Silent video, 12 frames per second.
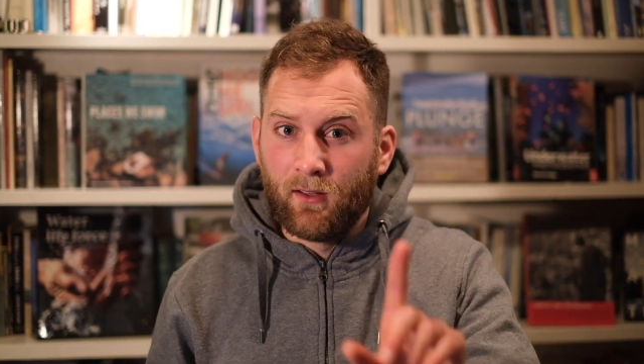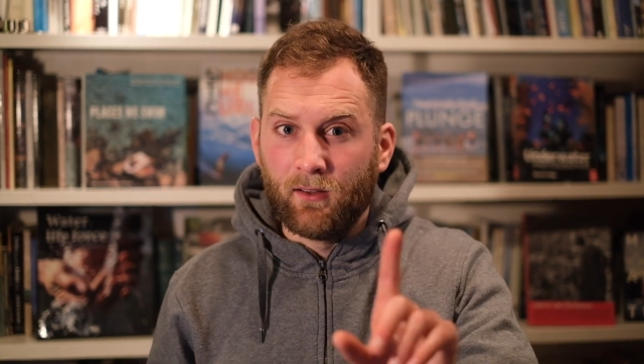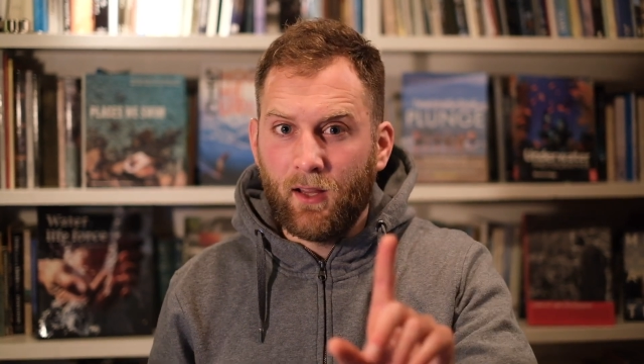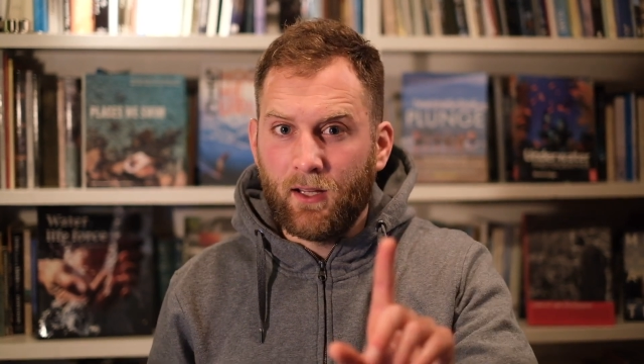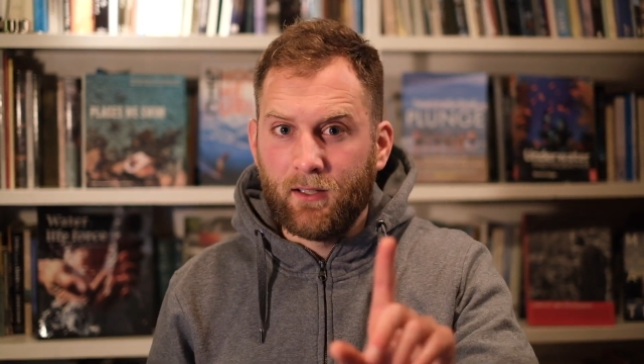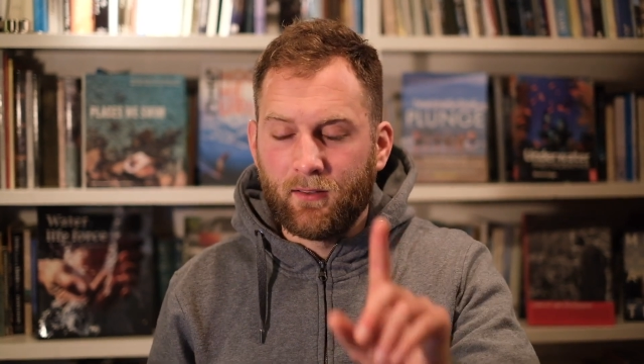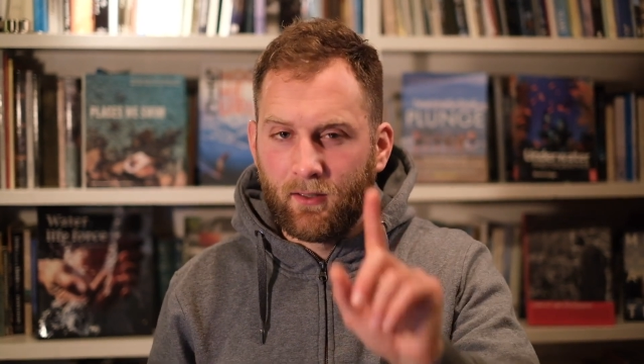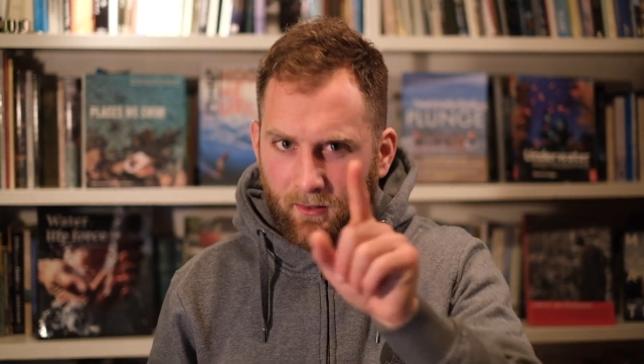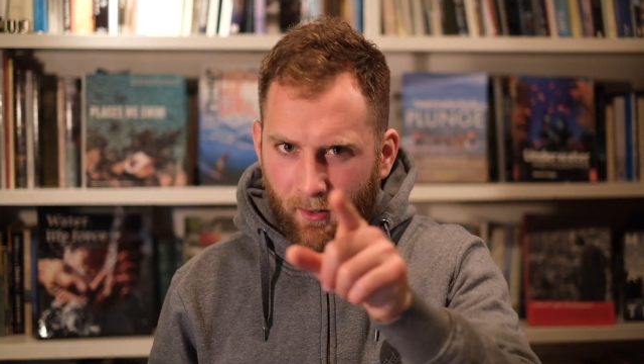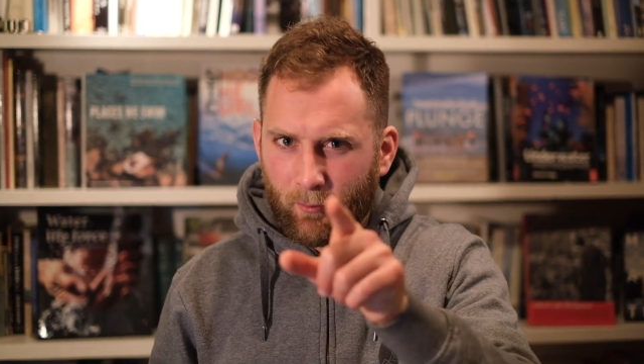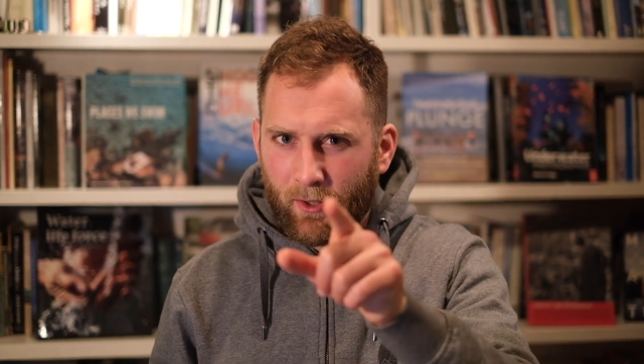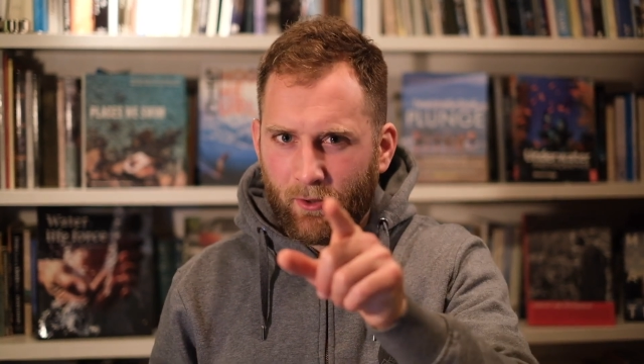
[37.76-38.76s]
Light,
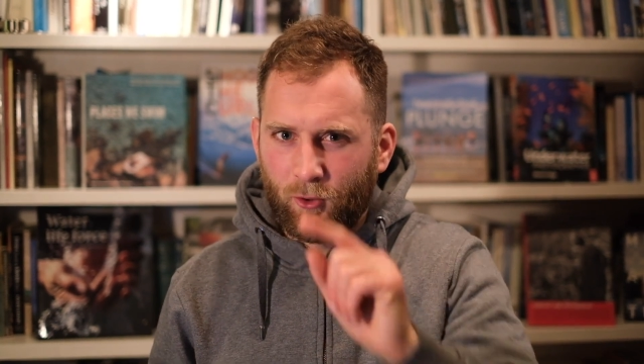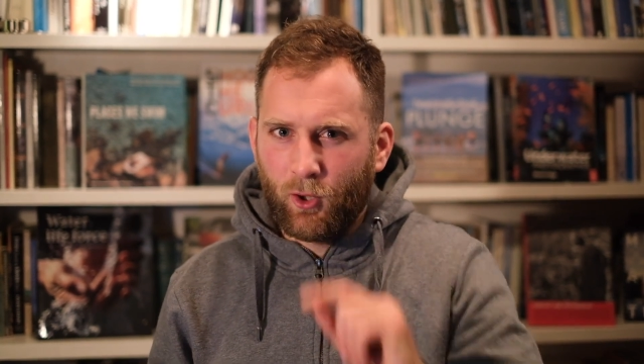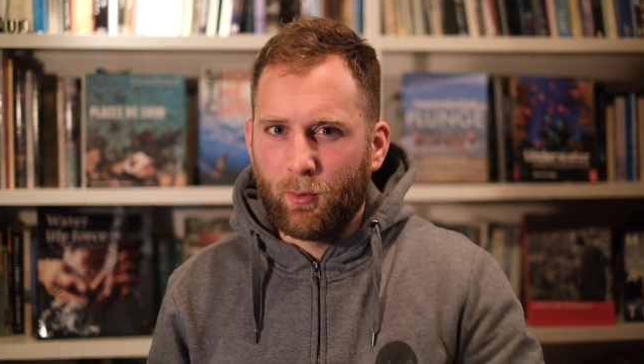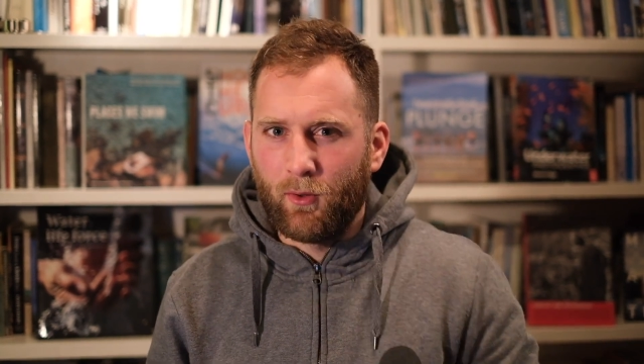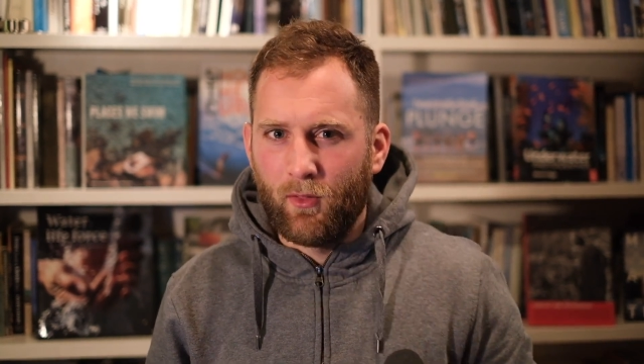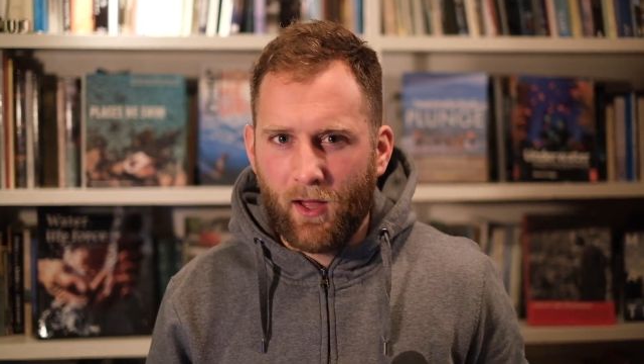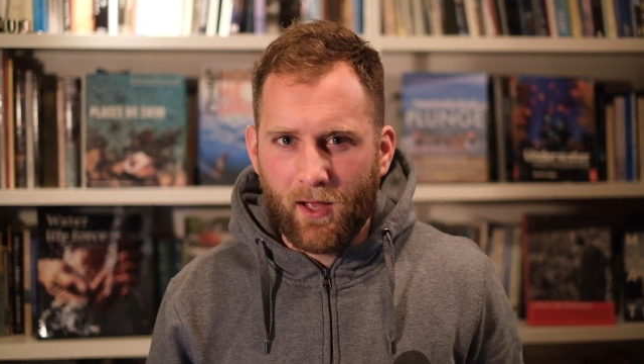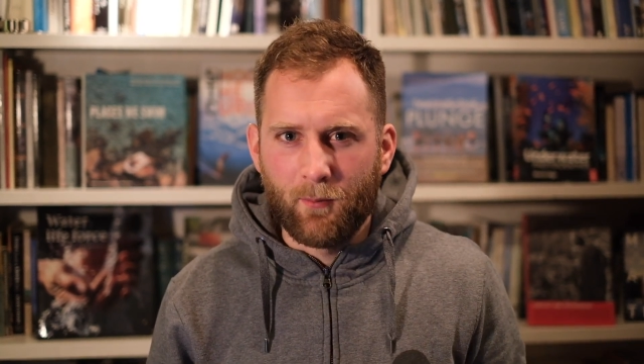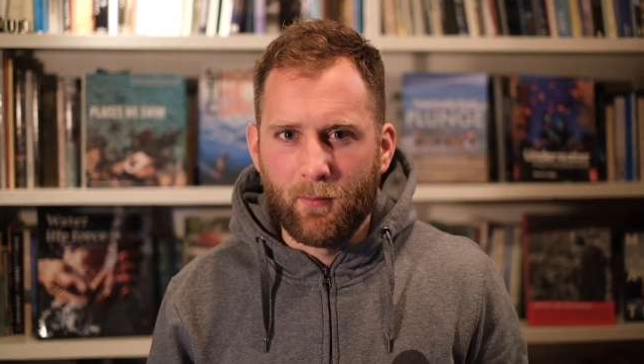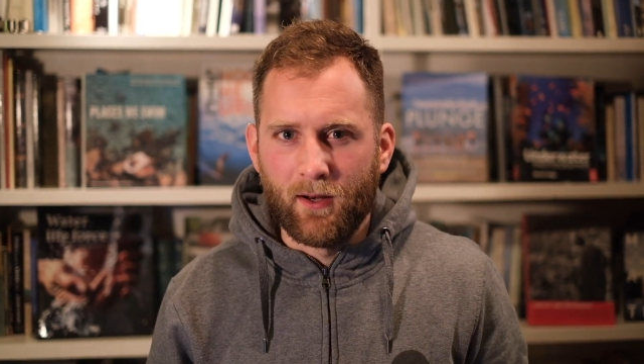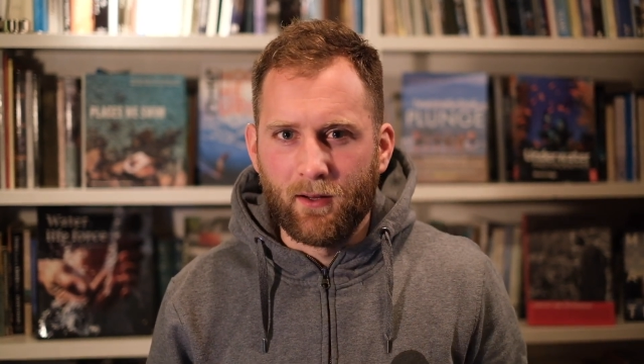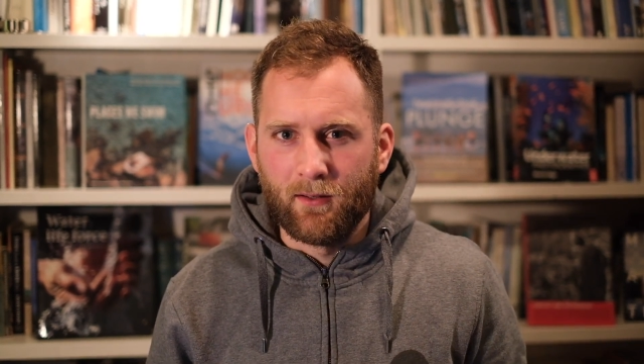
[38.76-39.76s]
I'm going to talk about that in a
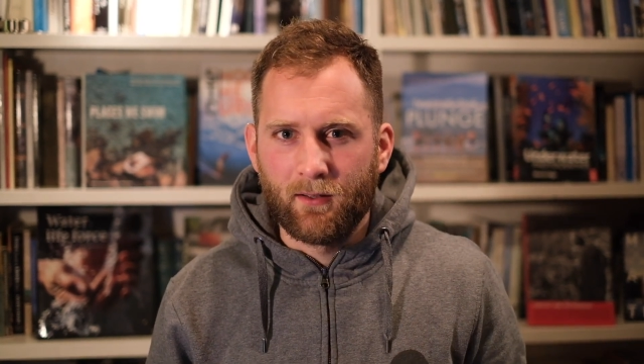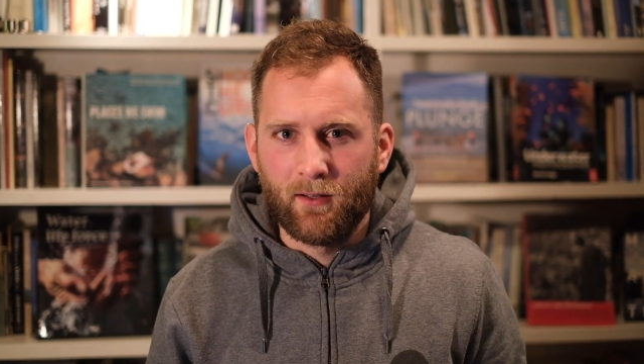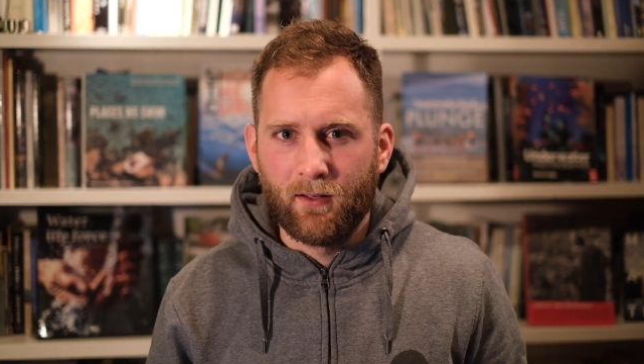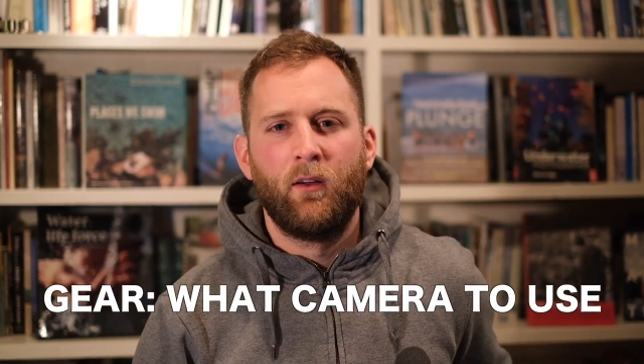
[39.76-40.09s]
minute.